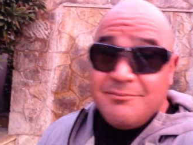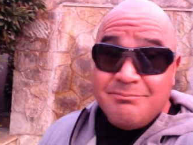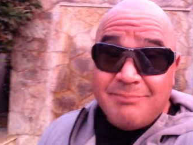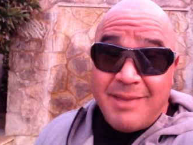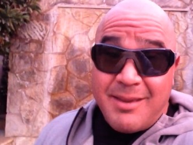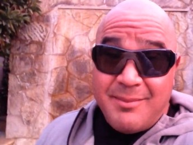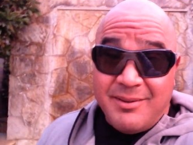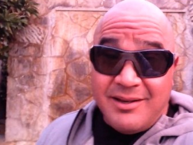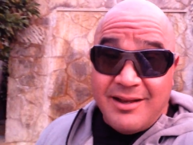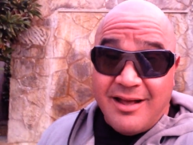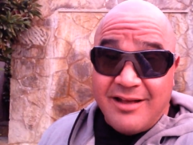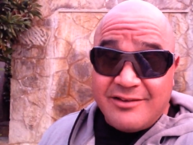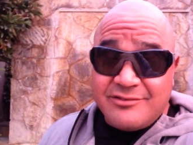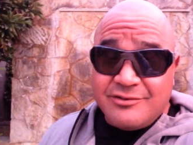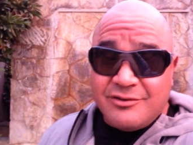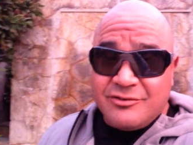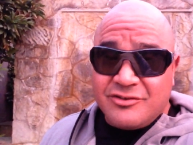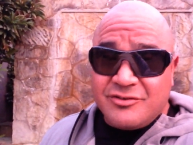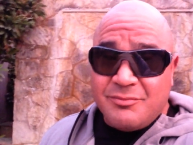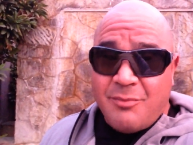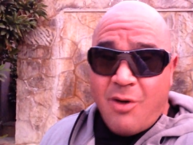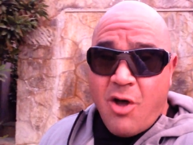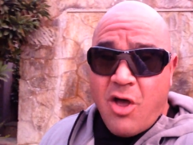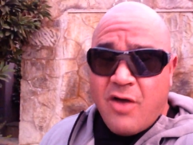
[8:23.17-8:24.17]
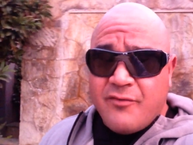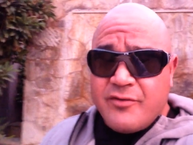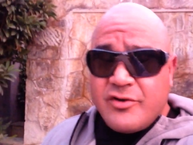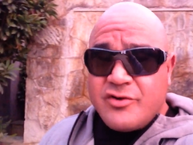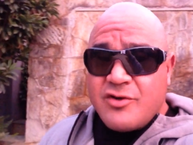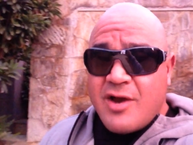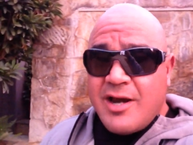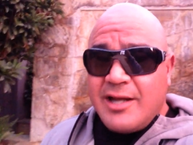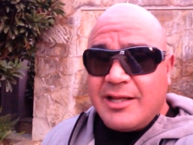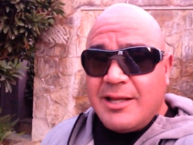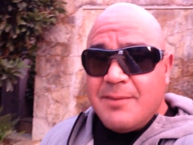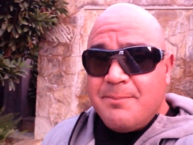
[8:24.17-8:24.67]
Maybe not so small if you're
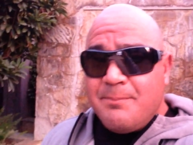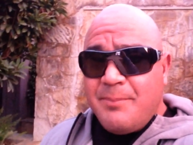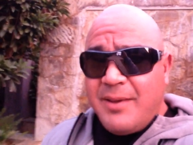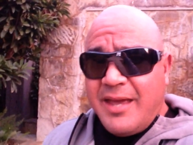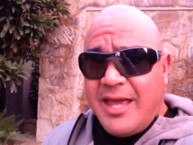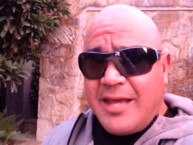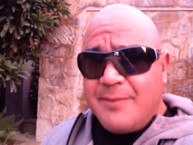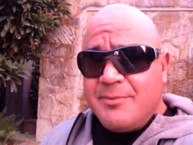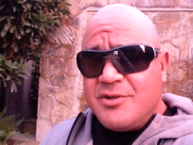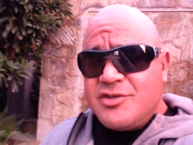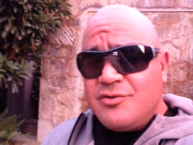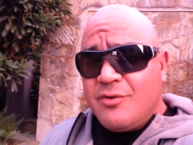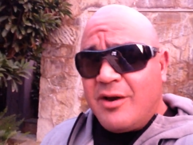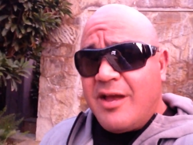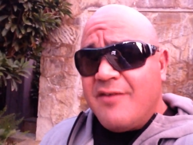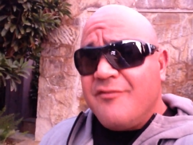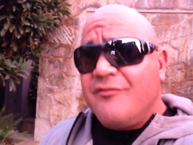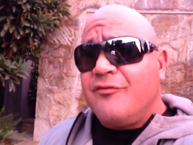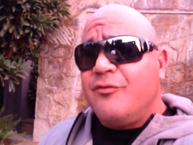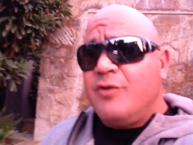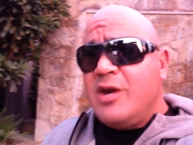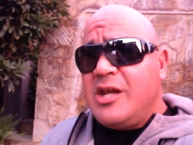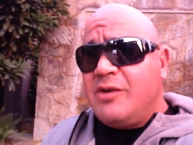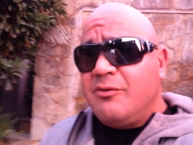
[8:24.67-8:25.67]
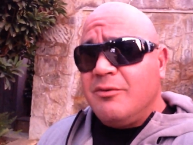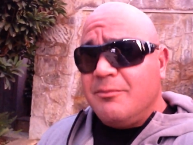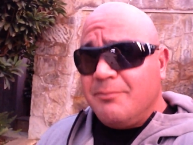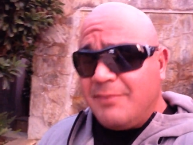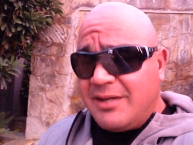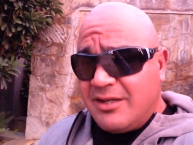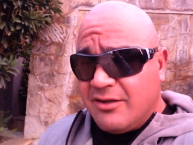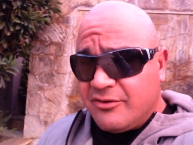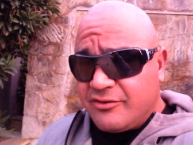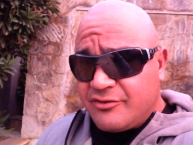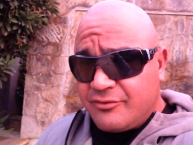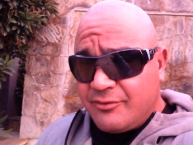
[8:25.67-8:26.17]
trying to get big, but you want to have frequent
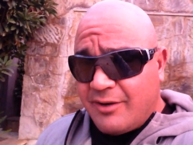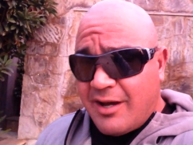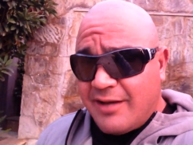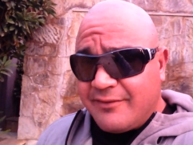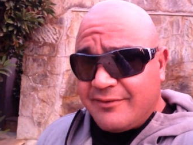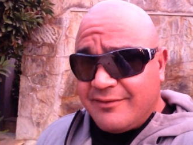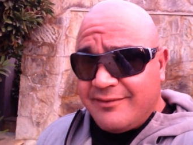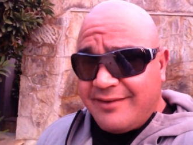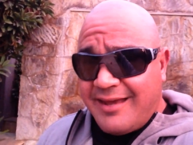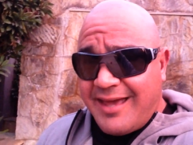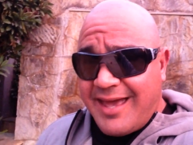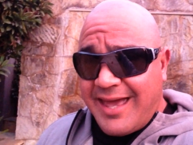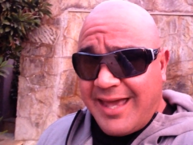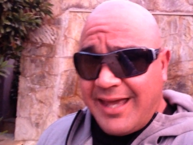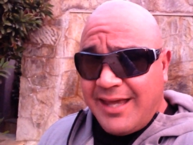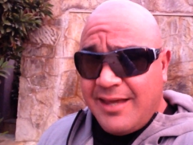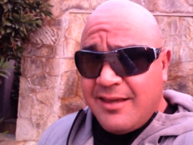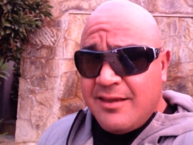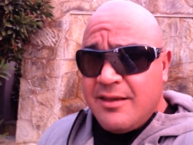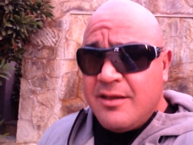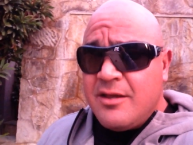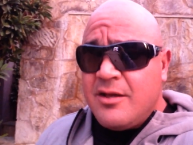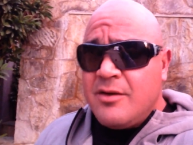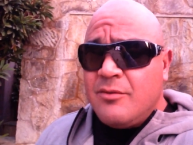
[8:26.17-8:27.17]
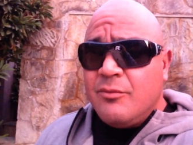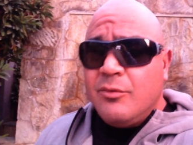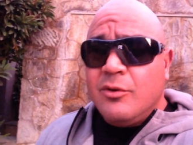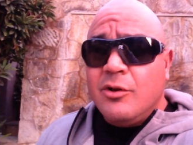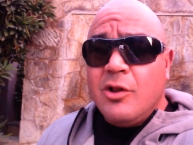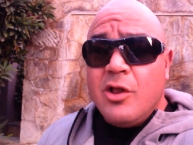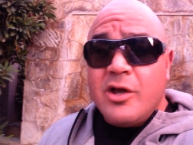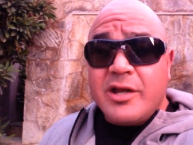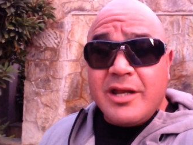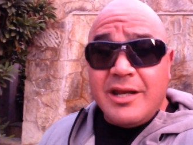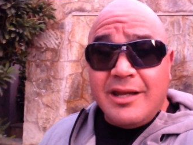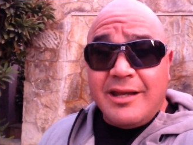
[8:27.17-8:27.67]
meals throughout the day. We're
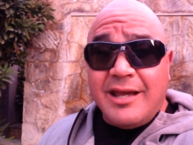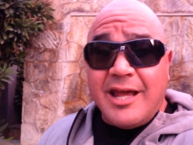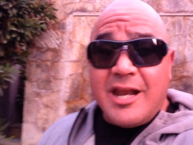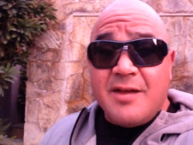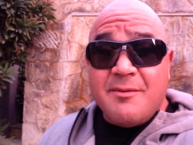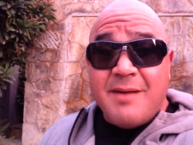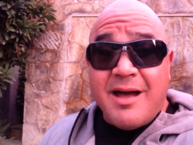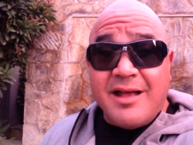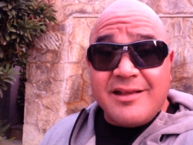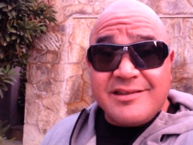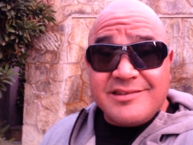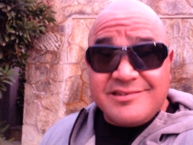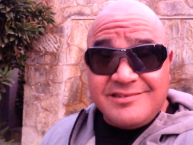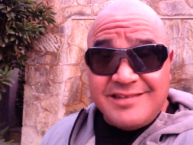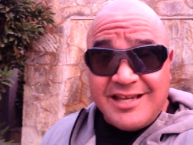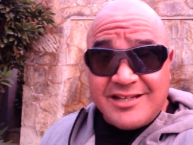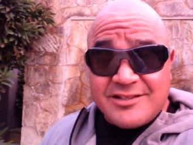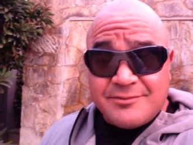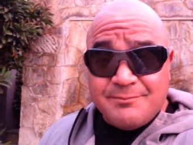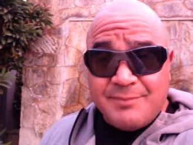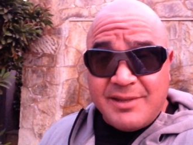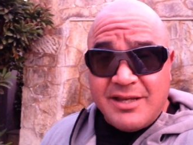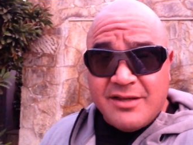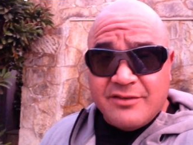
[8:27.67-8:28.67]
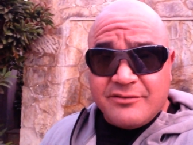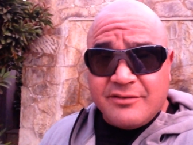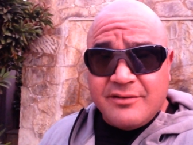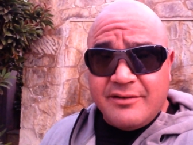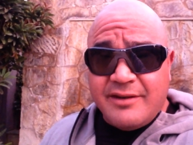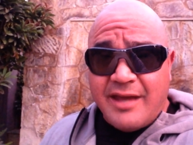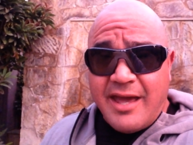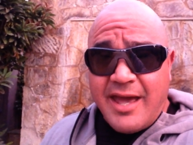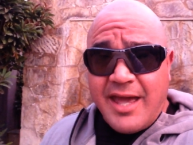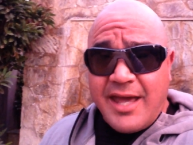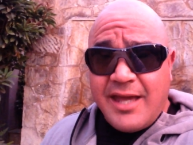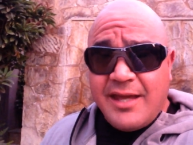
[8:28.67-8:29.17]
looking to get about 6 meals a
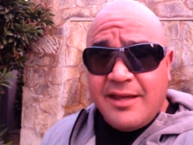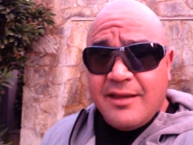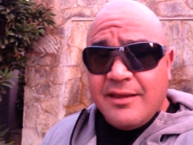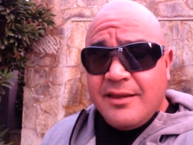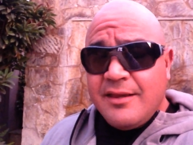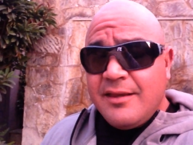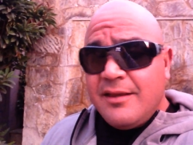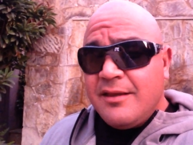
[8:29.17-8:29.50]
day.